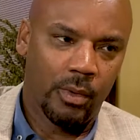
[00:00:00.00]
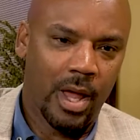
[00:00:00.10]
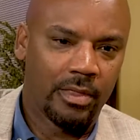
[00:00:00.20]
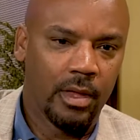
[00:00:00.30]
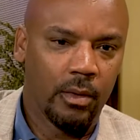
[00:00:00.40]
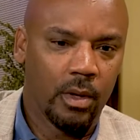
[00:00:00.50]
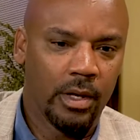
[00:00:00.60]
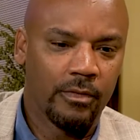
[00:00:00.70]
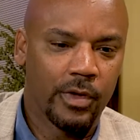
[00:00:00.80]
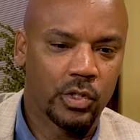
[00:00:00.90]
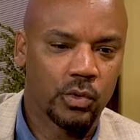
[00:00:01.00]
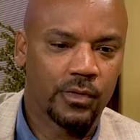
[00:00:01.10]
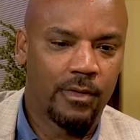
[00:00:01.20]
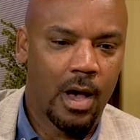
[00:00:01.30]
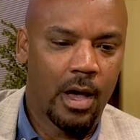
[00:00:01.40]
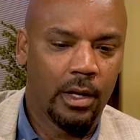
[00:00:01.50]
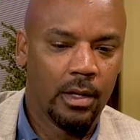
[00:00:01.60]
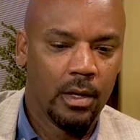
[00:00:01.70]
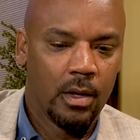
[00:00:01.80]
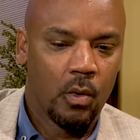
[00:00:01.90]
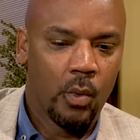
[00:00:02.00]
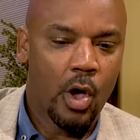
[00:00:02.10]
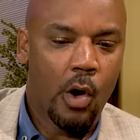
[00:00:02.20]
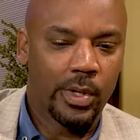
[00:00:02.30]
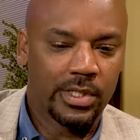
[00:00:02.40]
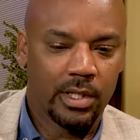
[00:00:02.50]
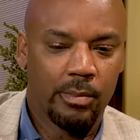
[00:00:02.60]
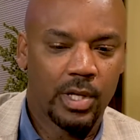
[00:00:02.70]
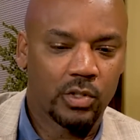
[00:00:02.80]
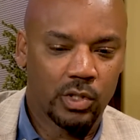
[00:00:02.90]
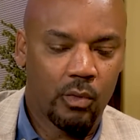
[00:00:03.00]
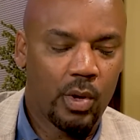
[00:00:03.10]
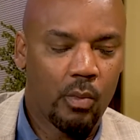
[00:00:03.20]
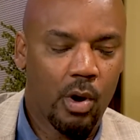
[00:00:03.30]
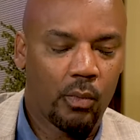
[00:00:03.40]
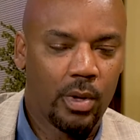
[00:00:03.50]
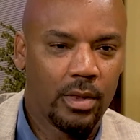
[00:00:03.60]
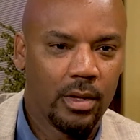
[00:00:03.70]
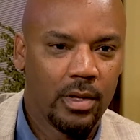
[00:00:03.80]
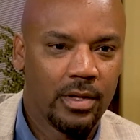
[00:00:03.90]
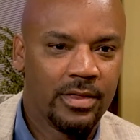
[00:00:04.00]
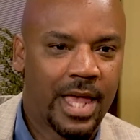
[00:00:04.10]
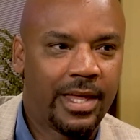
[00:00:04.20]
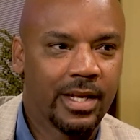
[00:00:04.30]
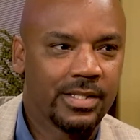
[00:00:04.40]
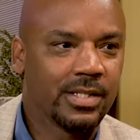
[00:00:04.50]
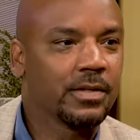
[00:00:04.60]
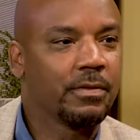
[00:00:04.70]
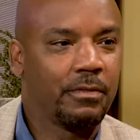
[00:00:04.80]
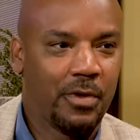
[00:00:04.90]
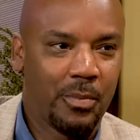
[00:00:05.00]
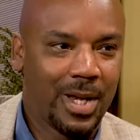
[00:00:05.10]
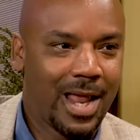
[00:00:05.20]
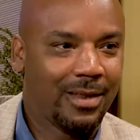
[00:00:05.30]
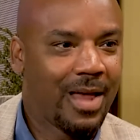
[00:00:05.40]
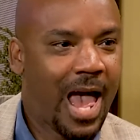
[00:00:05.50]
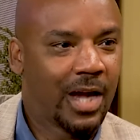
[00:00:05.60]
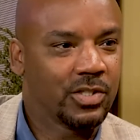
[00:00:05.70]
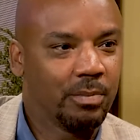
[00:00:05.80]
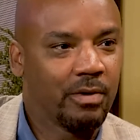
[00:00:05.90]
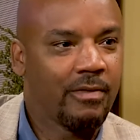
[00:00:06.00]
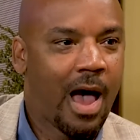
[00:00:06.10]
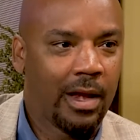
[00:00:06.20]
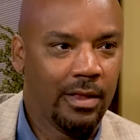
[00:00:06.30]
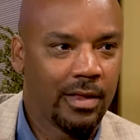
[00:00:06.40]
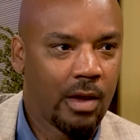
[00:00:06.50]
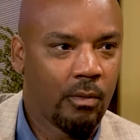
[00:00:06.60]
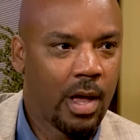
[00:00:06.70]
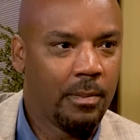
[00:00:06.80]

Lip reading: I think individuals find, we always see the mentors that we work with, they get a sense of fulfillment out of actually providing that, right?